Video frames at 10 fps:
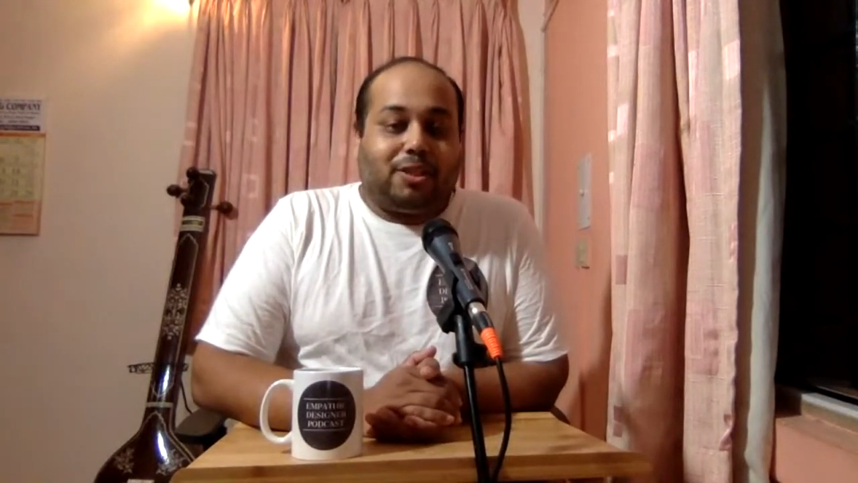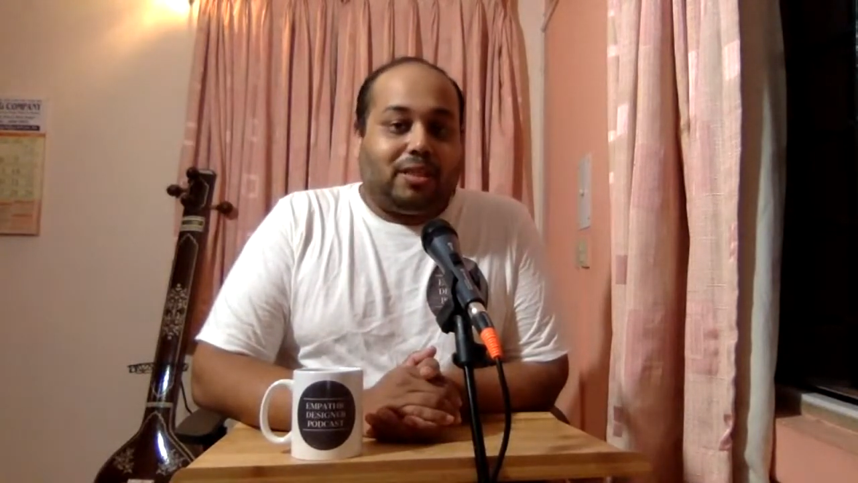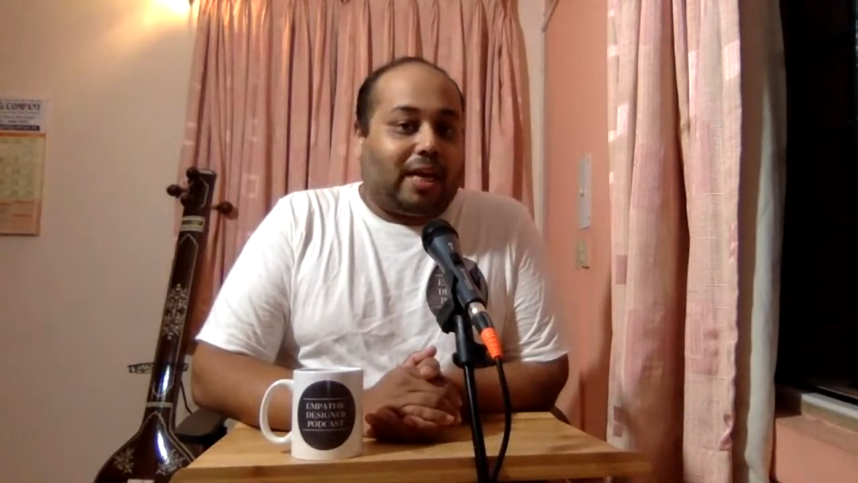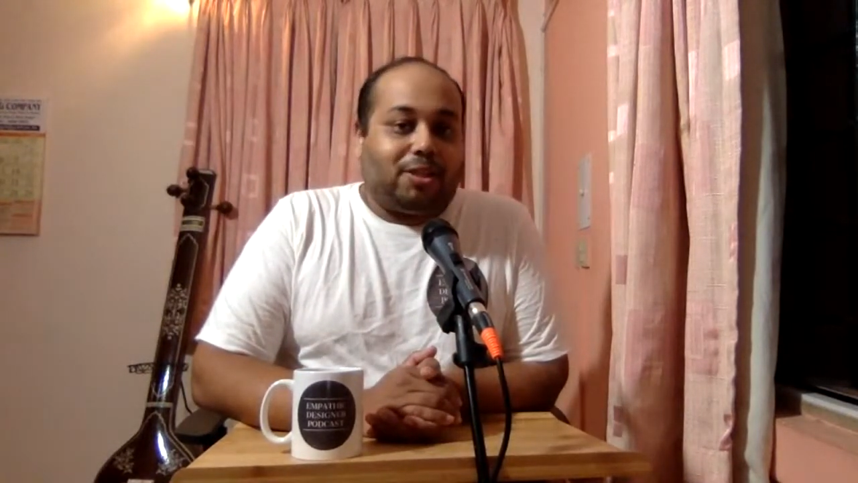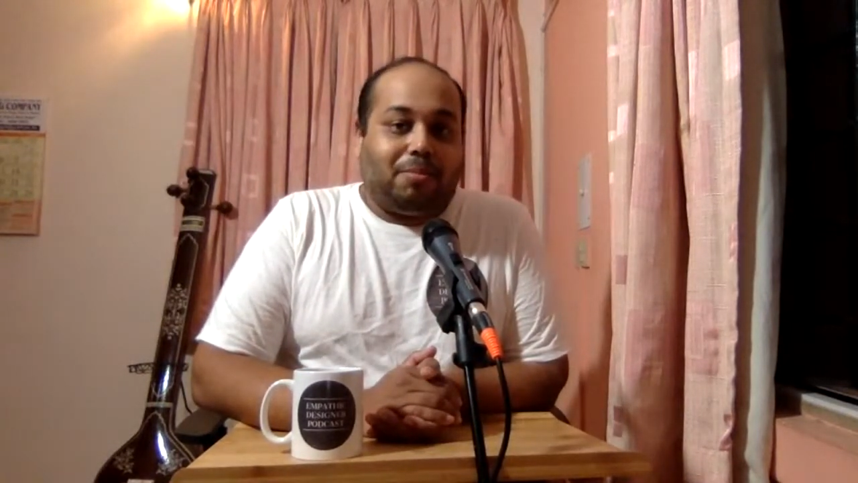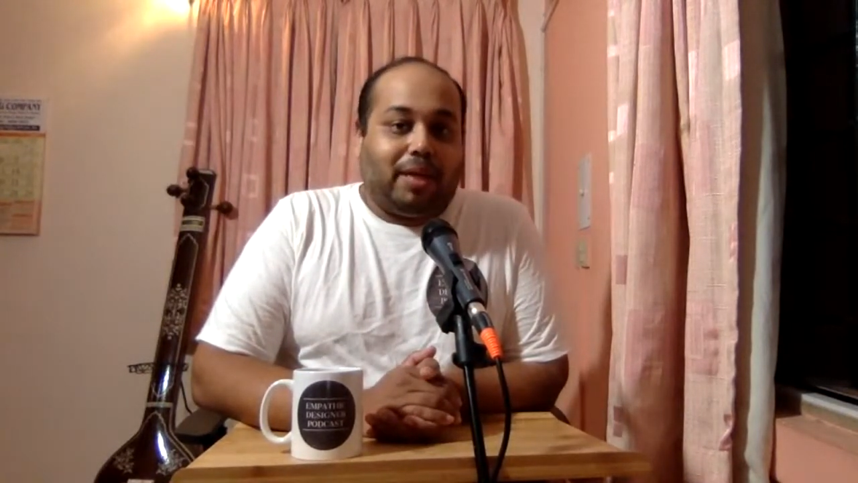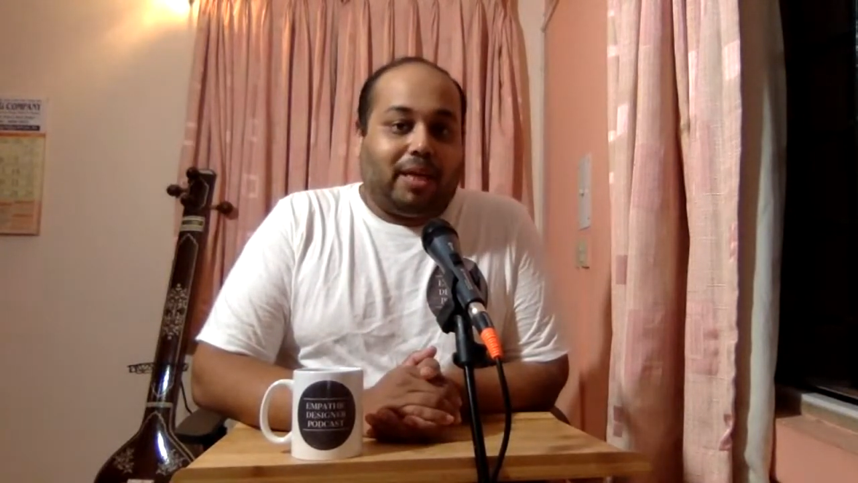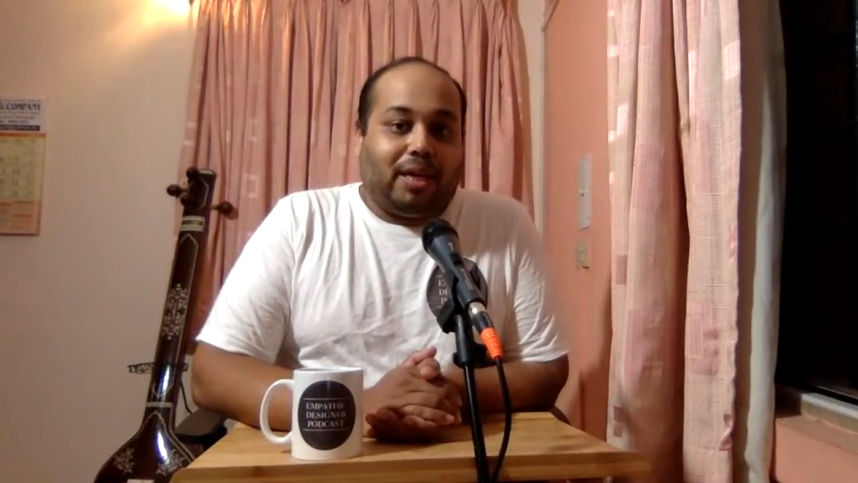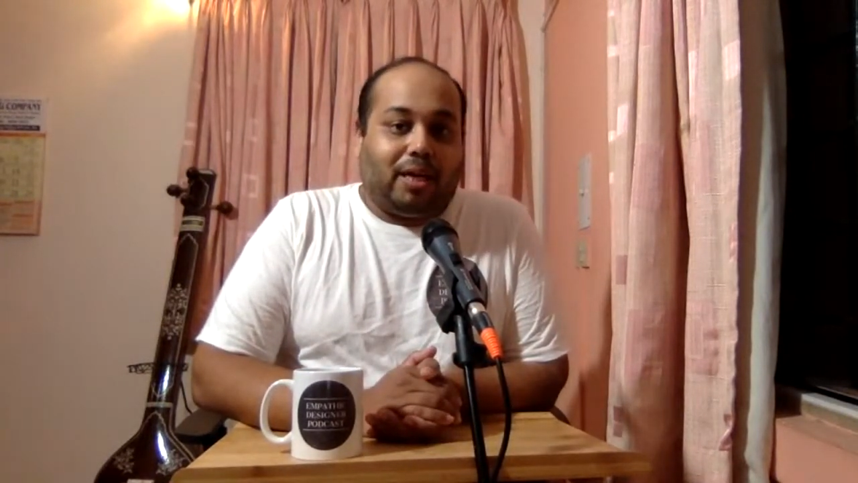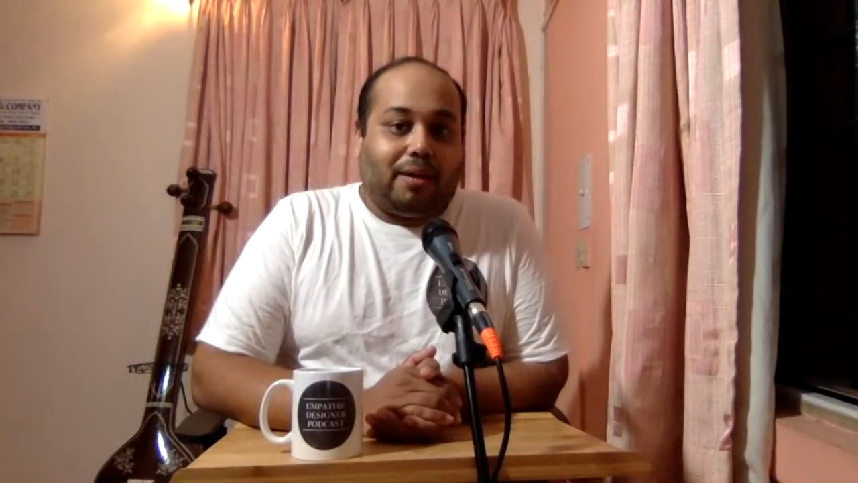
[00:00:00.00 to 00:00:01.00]
I should be
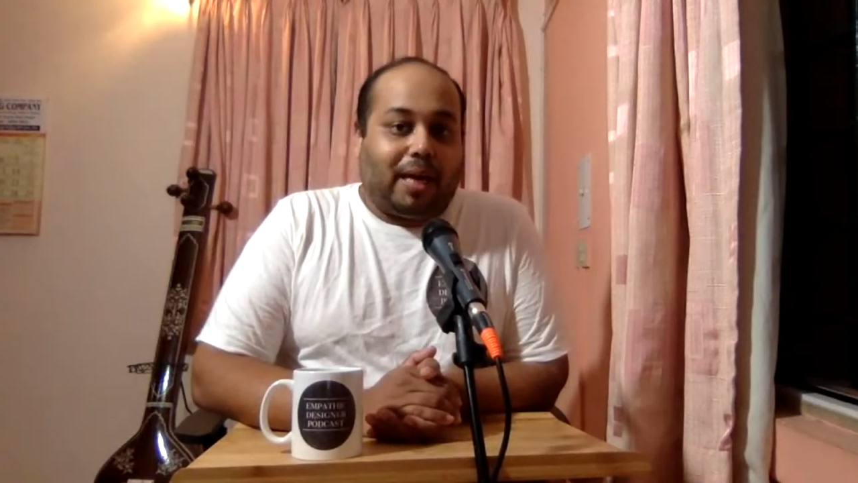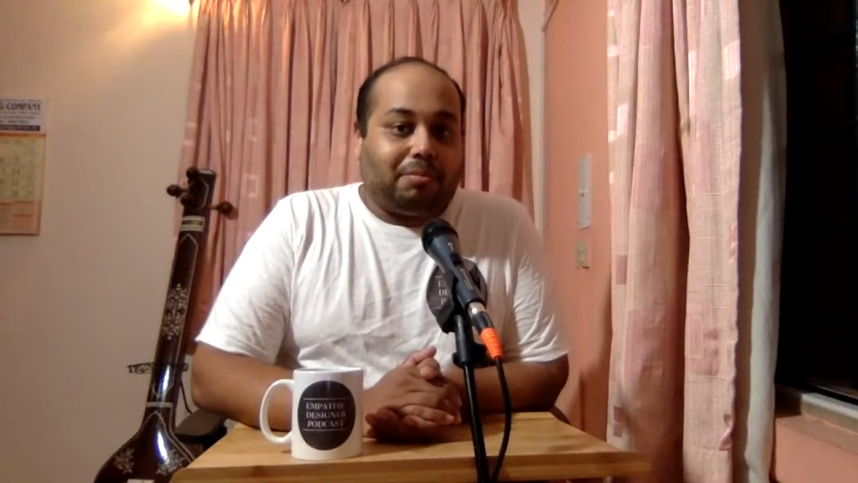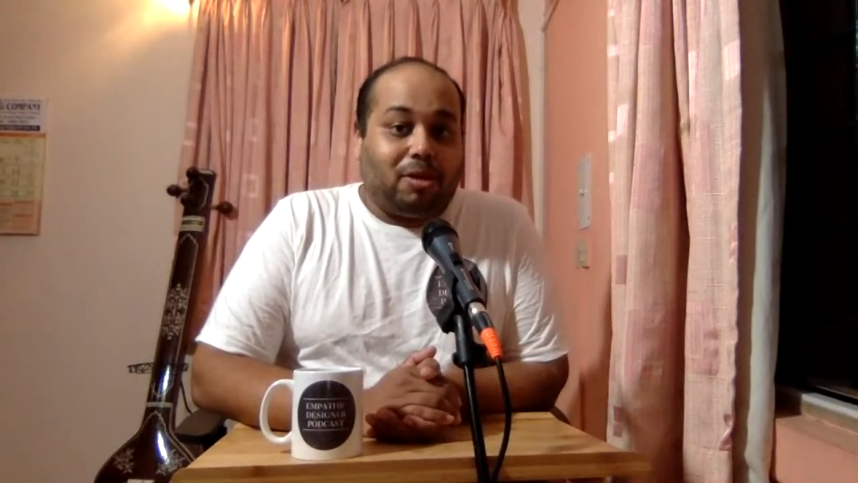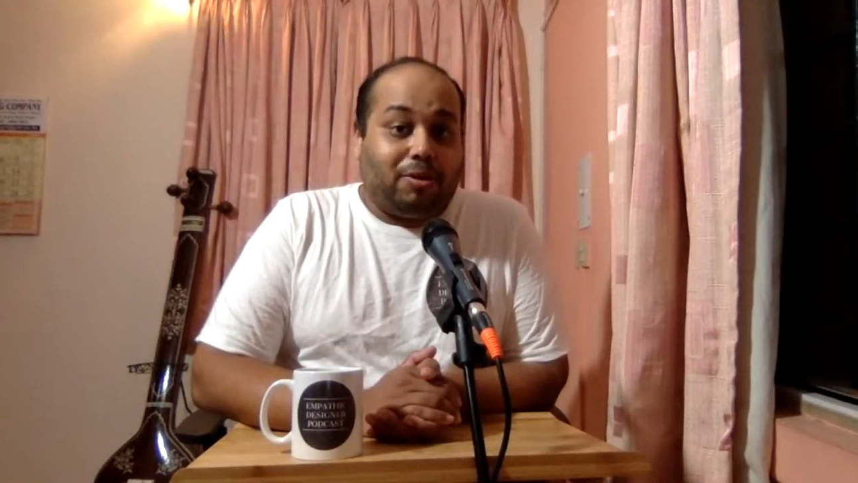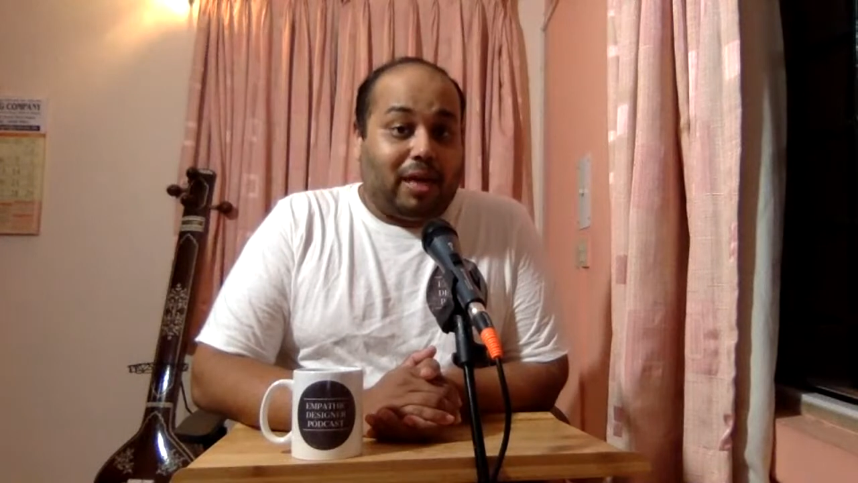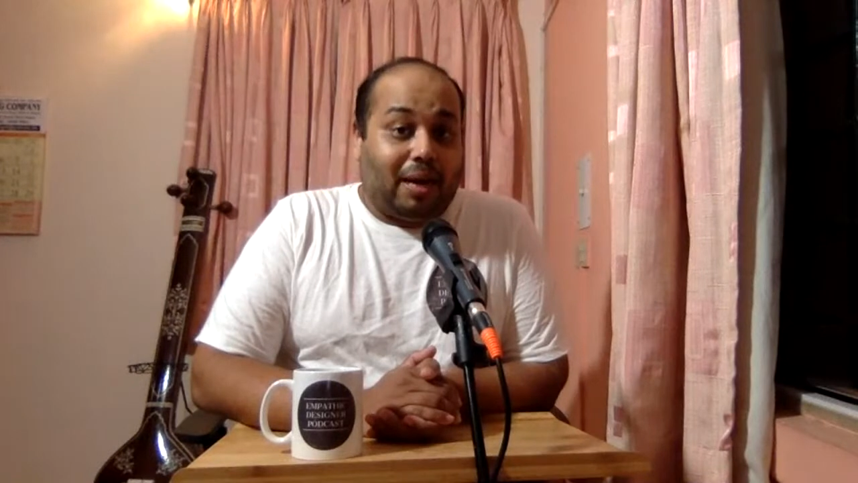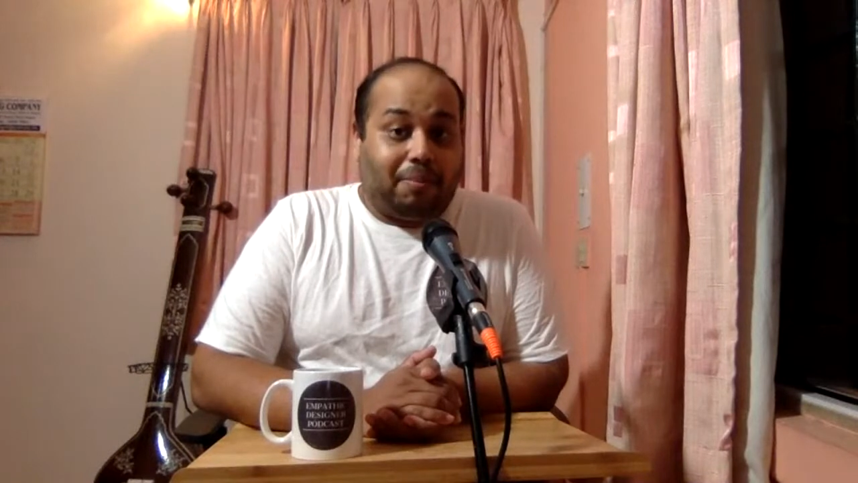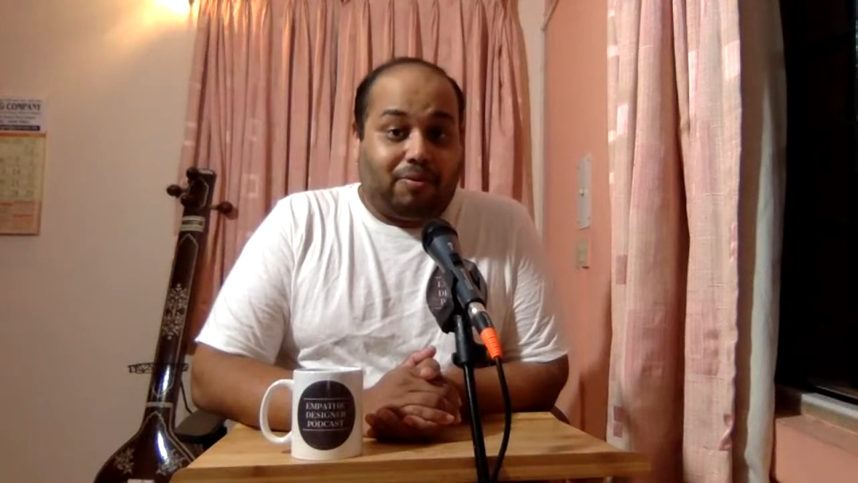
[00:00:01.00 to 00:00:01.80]
absolutely up and